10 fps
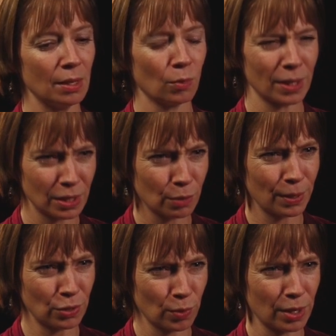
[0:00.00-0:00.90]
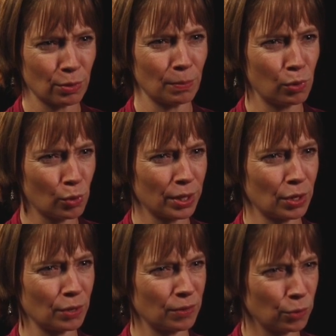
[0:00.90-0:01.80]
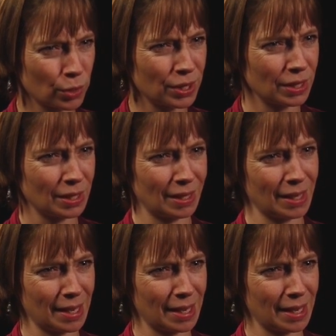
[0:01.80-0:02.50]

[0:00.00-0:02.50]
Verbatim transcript: what is the best way to employ our forces and,